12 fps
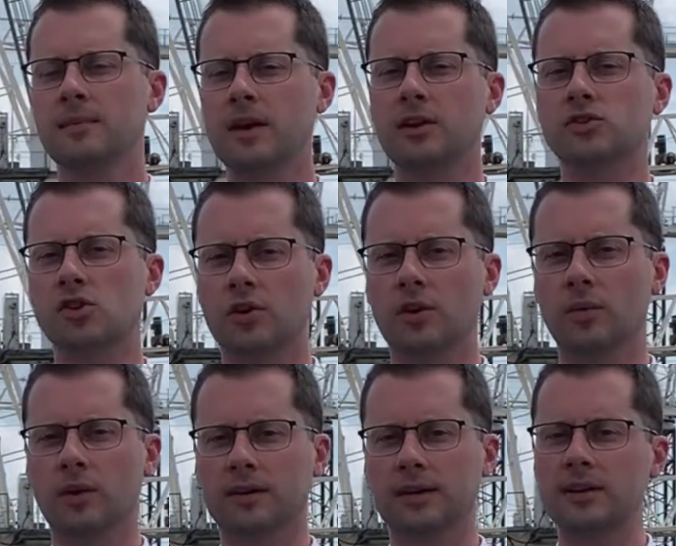making sure
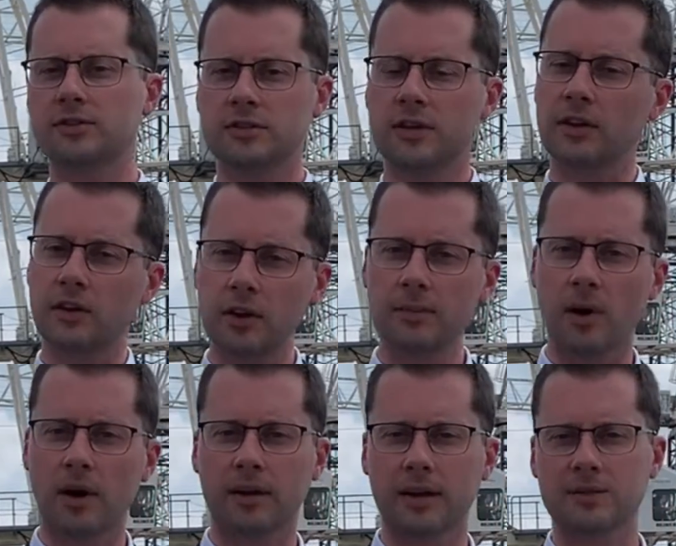it'll work, not just in the good
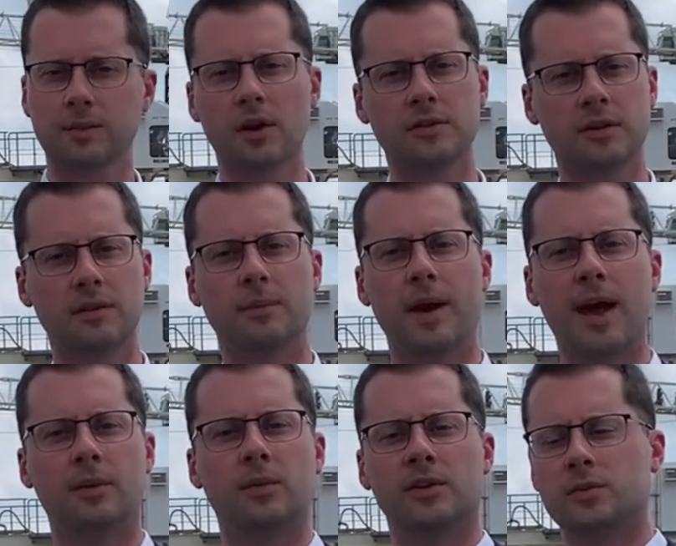markets, but also the
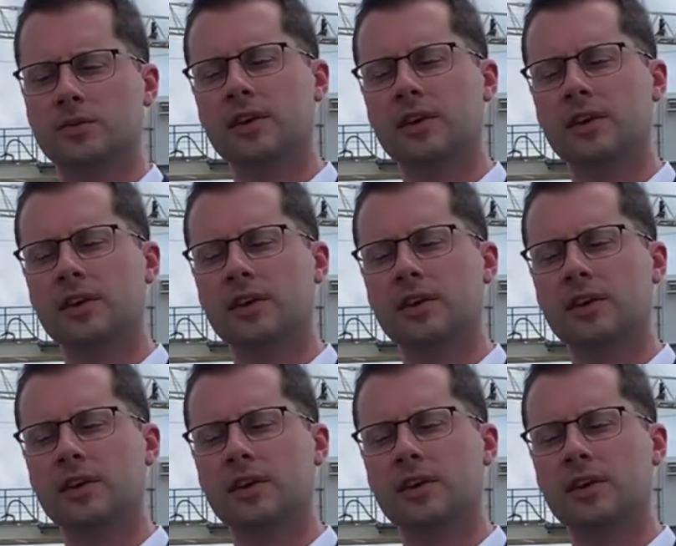bad ones,